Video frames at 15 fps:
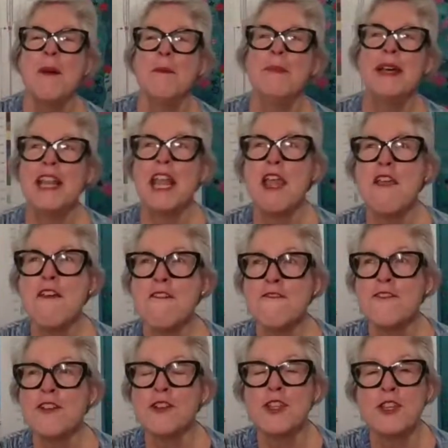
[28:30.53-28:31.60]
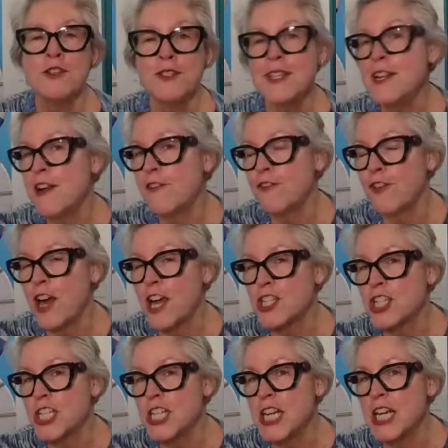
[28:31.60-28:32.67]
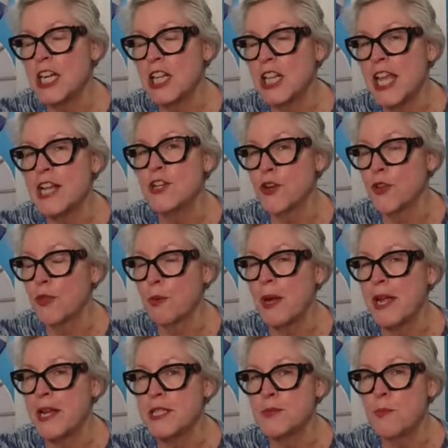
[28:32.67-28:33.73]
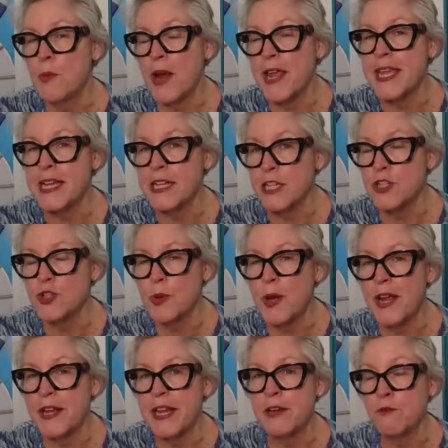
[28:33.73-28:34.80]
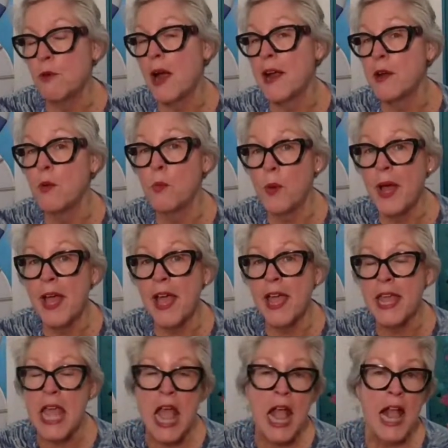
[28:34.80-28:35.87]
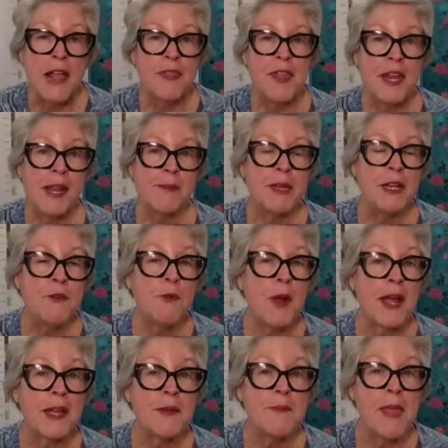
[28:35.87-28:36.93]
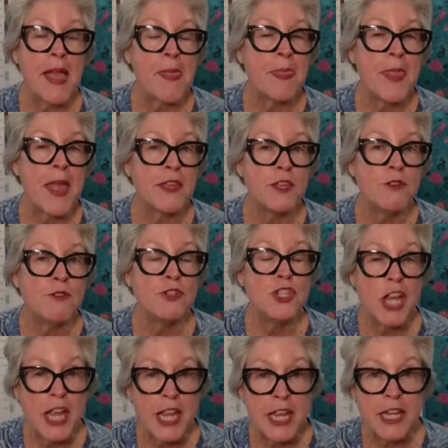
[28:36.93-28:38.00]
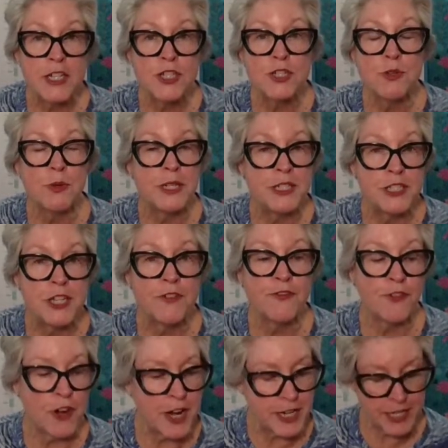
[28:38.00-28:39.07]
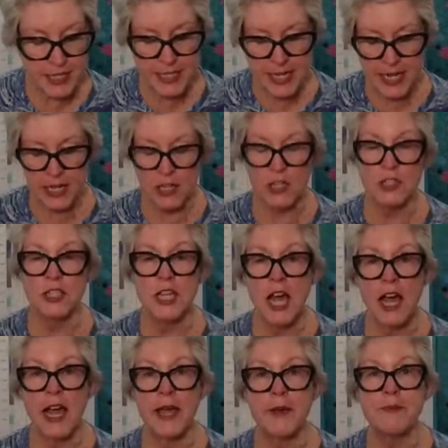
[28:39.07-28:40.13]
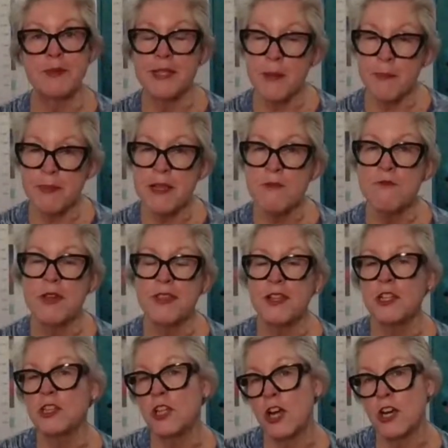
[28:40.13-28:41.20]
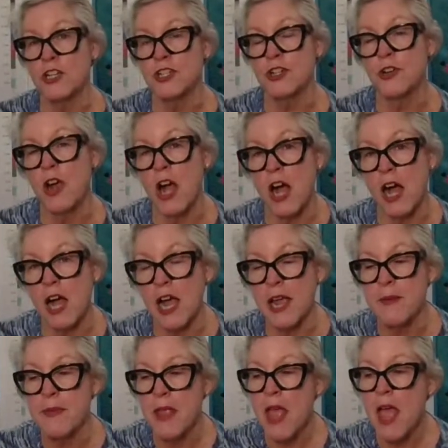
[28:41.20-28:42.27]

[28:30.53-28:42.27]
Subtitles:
But if you're using a fresh needle and your thread is breaking and shredding right away, then I'm going to recommend that you change to a different needle type, something with a larger eye.